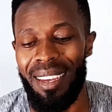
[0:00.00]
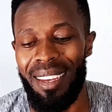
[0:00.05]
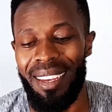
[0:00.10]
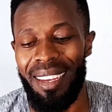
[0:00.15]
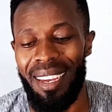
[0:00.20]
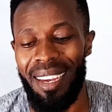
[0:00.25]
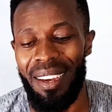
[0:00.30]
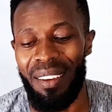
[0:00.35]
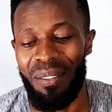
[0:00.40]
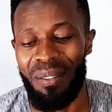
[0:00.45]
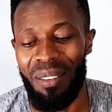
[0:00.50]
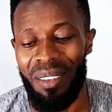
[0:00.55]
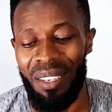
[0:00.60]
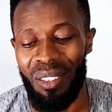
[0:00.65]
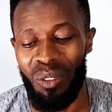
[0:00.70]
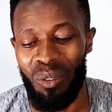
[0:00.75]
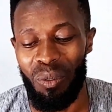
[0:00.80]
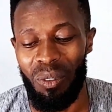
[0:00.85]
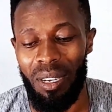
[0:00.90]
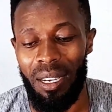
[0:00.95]

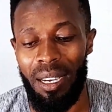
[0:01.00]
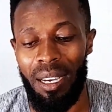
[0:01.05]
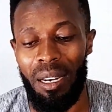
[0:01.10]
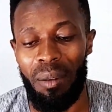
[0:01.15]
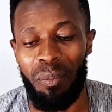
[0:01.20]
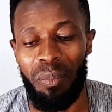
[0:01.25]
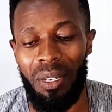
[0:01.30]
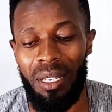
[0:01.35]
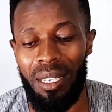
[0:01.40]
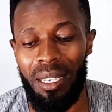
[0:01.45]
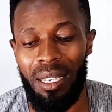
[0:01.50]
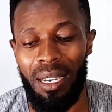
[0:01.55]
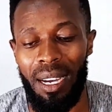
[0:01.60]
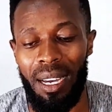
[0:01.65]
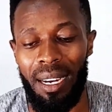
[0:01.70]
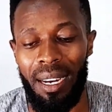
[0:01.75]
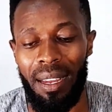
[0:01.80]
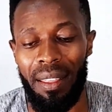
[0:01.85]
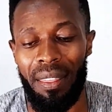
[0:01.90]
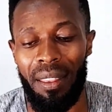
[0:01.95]
helping
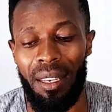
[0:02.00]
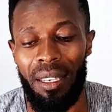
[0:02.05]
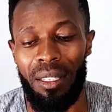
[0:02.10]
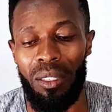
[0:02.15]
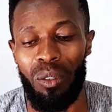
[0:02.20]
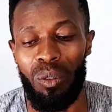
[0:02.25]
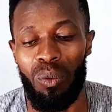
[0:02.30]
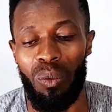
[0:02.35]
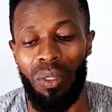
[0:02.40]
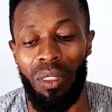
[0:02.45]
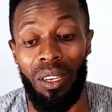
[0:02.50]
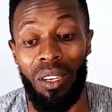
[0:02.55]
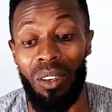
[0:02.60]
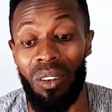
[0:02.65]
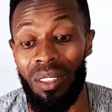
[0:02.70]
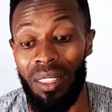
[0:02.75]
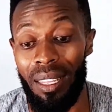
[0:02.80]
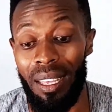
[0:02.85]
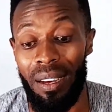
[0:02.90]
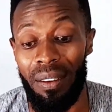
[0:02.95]
an athlete to think
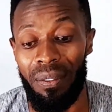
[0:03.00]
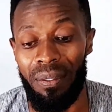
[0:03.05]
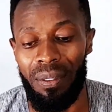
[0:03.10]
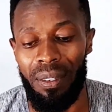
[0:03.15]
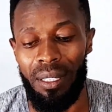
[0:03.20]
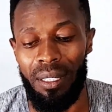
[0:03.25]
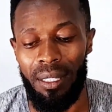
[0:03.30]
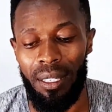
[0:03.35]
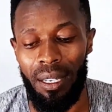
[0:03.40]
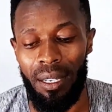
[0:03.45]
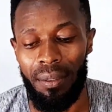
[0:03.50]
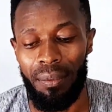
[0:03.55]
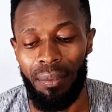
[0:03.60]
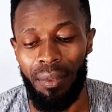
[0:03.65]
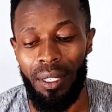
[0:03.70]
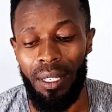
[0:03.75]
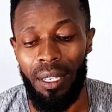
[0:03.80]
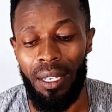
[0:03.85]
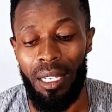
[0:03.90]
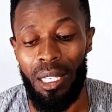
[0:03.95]
on their feet, yeah?
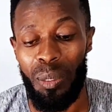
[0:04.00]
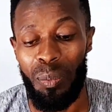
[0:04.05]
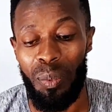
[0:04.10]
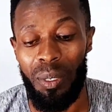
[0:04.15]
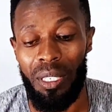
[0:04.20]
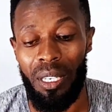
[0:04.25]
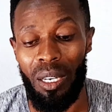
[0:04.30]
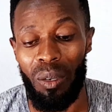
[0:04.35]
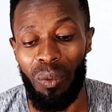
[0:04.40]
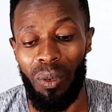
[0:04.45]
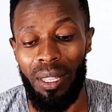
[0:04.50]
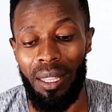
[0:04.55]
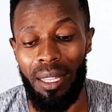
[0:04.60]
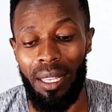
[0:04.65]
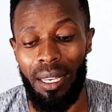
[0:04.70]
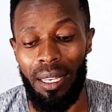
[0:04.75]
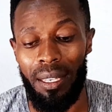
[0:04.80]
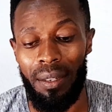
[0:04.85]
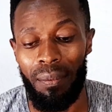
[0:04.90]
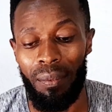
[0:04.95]
Especially
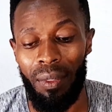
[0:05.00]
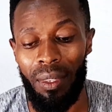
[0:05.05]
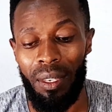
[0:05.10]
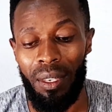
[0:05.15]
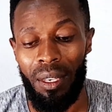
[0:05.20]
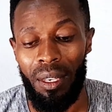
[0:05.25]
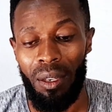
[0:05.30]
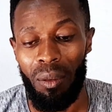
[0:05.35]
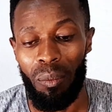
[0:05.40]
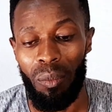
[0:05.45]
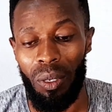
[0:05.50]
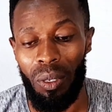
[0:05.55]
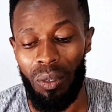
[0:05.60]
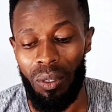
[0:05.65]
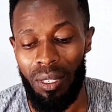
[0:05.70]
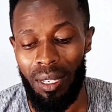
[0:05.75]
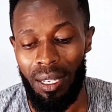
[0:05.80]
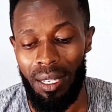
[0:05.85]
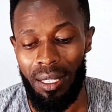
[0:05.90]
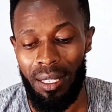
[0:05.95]
when
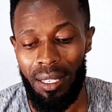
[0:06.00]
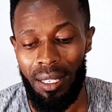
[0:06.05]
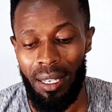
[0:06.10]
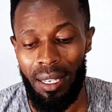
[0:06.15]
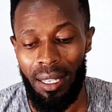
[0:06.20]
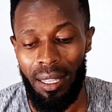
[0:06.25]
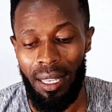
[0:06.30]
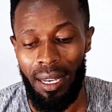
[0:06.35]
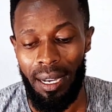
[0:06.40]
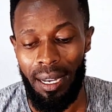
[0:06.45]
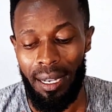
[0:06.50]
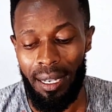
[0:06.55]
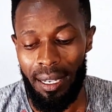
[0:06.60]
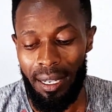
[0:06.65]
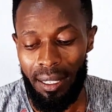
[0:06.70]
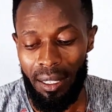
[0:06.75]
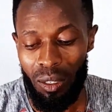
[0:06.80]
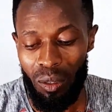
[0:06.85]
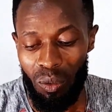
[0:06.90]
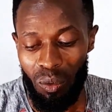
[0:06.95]
because let's say they can
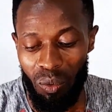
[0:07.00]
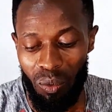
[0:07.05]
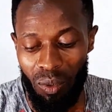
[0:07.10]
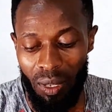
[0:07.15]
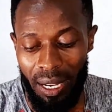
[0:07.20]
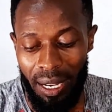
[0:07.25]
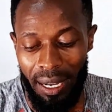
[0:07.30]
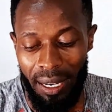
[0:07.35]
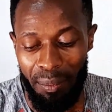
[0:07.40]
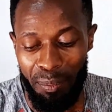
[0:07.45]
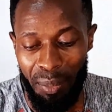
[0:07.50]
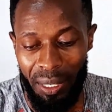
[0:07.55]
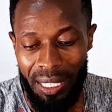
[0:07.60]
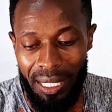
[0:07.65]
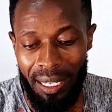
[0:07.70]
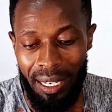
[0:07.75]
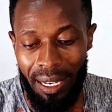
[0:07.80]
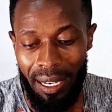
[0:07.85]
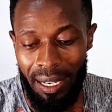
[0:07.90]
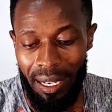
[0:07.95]
get into a
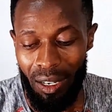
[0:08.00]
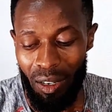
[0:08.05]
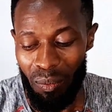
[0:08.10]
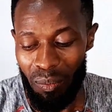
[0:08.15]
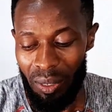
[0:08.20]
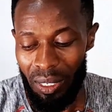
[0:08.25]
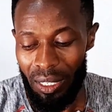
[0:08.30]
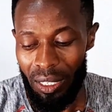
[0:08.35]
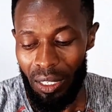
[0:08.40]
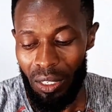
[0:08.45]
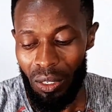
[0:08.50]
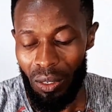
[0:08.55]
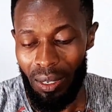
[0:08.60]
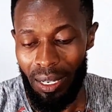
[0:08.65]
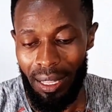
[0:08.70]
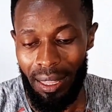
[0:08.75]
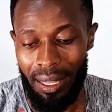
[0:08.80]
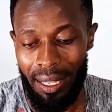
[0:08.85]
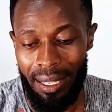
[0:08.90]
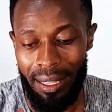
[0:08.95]
particular competition
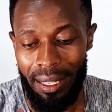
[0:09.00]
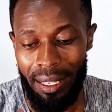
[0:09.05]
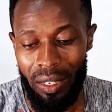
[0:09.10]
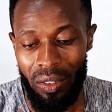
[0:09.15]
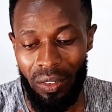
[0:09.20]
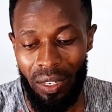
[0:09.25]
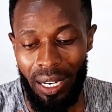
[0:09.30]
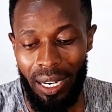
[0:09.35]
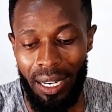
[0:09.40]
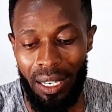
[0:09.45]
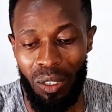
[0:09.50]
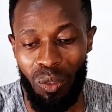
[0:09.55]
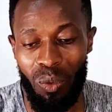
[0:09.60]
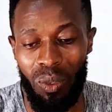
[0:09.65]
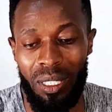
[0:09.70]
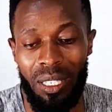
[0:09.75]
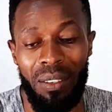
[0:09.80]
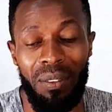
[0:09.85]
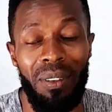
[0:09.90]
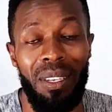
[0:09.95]
and then they realize
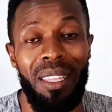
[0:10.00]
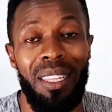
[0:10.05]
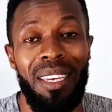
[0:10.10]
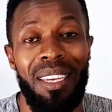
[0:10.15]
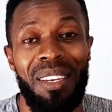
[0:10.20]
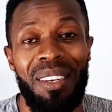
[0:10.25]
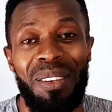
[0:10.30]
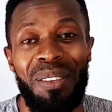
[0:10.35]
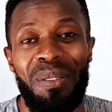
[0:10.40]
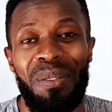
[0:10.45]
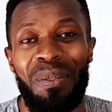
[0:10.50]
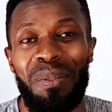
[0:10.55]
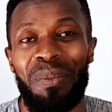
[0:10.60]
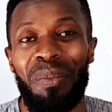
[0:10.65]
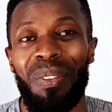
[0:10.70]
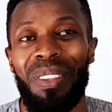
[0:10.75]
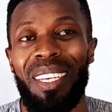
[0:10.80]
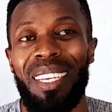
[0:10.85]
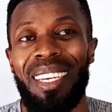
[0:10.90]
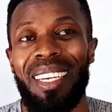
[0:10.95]
whatever they knew
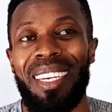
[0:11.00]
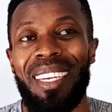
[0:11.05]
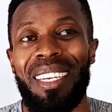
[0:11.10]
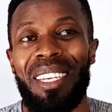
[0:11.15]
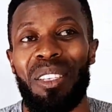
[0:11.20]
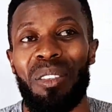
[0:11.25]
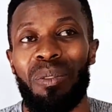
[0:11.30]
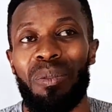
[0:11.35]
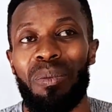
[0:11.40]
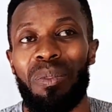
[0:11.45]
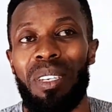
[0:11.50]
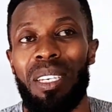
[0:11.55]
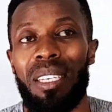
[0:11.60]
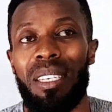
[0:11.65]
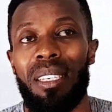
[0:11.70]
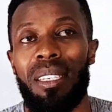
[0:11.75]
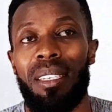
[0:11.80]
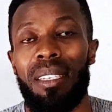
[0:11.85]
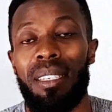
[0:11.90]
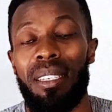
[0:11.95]
is
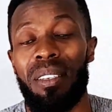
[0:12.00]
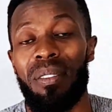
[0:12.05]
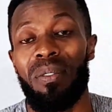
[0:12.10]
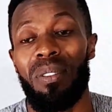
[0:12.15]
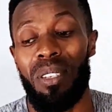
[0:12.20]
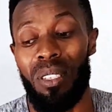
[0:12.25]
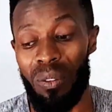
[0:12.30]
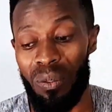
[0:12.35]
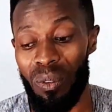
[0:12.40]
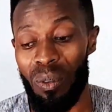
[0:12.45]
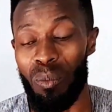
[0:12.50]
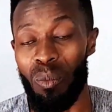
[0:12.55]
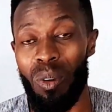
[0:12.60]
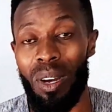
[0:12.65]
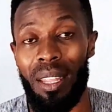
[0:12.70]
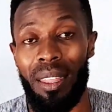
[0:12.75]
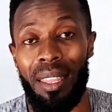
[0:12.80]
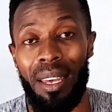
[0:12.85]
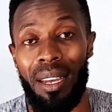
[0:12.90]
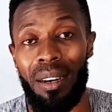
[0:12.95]
really different from
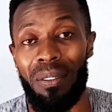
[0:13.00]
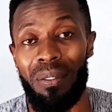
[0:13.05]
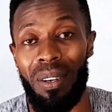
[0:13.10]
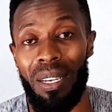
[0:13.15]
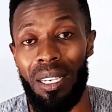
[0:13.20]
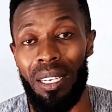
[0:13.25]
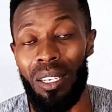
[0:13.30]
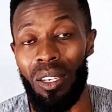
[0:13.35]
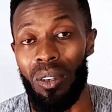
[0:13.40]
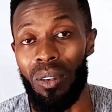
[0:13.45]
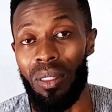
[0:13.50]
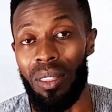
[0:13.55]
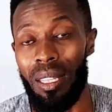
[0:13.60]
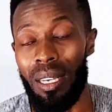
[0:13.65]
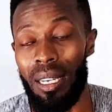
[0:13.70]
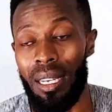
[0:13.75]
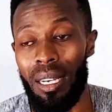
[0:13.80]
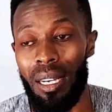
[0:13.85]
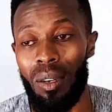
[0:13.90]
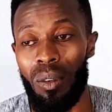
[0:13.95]
what they are finding on the
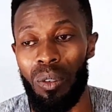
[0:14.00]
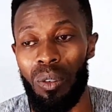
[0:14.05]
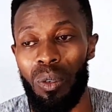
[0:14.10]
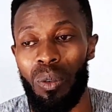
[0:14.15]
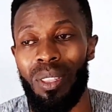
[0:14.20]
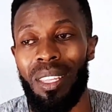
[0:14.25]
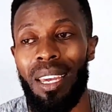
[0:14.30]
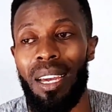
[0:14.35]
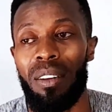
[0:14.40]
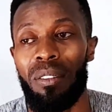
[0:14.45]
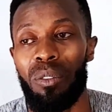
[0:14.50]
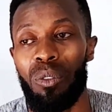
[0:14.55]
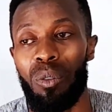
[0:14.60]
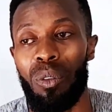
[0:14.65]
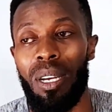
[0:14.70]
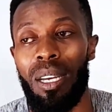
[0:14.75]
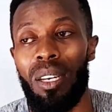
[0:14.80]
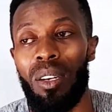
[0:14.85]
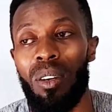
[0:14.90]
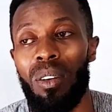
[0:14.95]
ground. So they have to
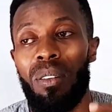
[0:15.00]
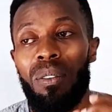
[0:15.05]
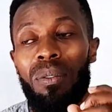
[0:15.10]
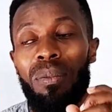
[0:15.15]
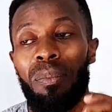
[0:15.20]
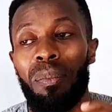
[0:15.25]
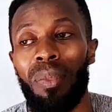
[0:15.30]
kind of,